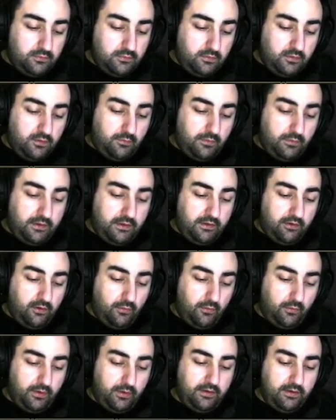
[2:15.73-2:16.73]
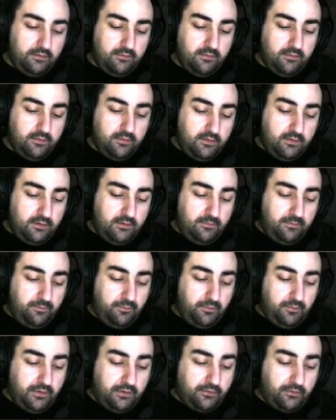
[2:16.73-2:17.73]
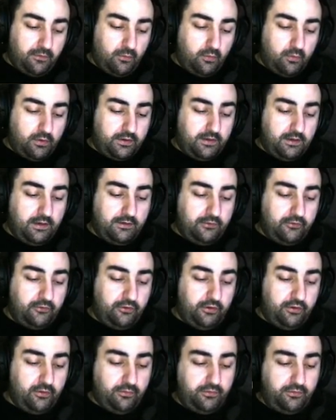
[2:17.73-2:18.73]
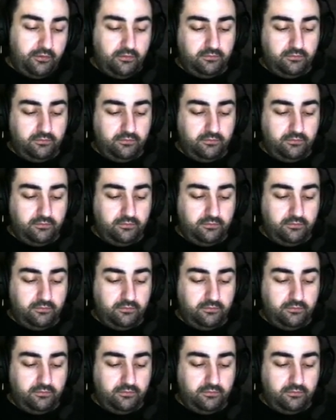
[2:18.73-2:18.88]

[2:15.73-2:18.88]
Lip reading: And we can go in and start working on the shield.